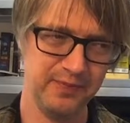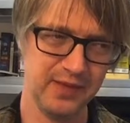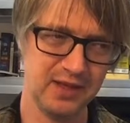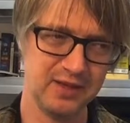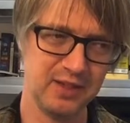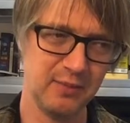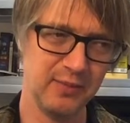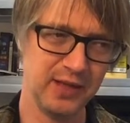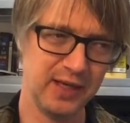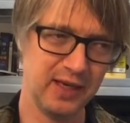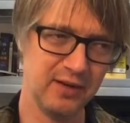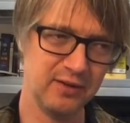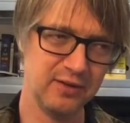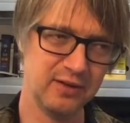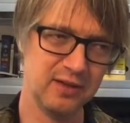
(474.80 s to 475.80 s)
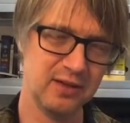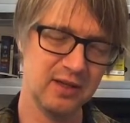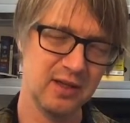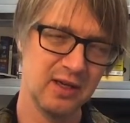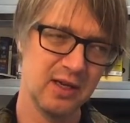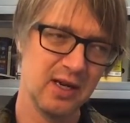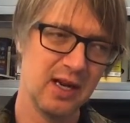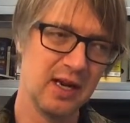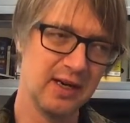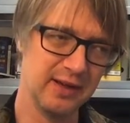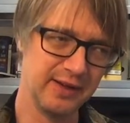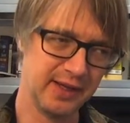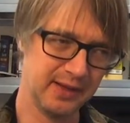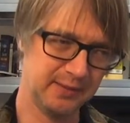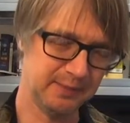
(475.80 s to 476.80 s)
something else? And I
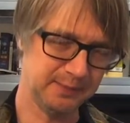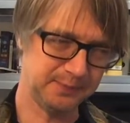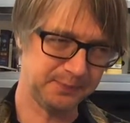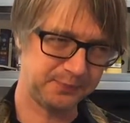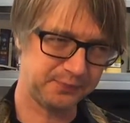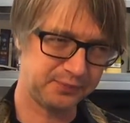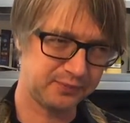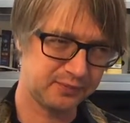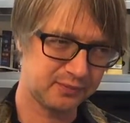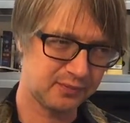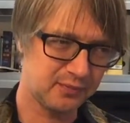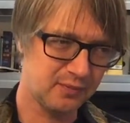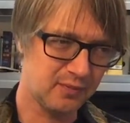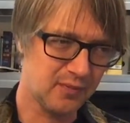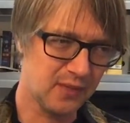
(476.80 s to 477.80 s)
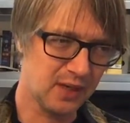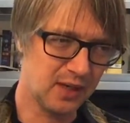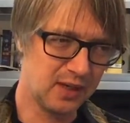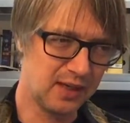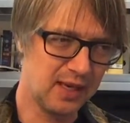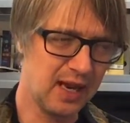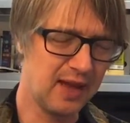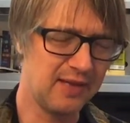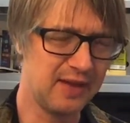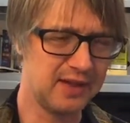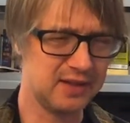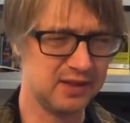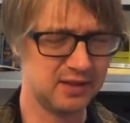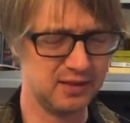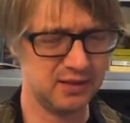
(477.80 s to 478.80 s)
think,
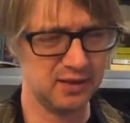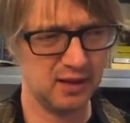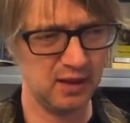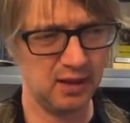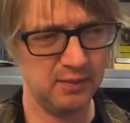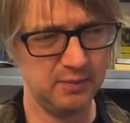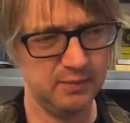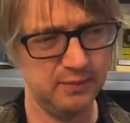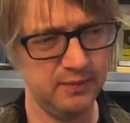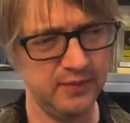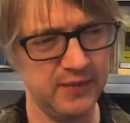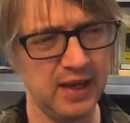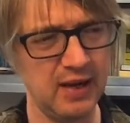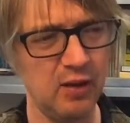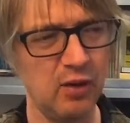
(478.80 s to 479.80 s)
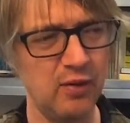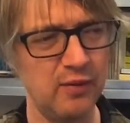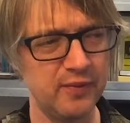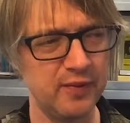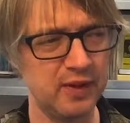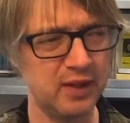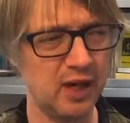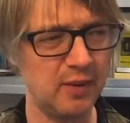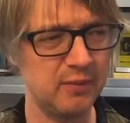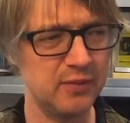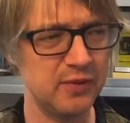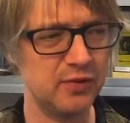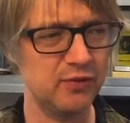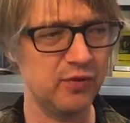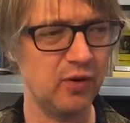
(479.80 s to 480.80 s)
there's that
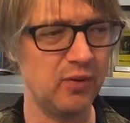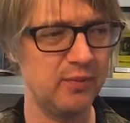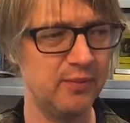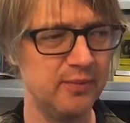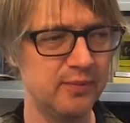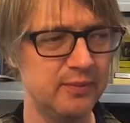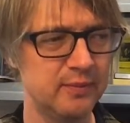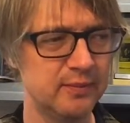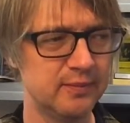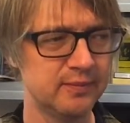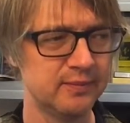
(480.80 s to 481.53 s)
comes from,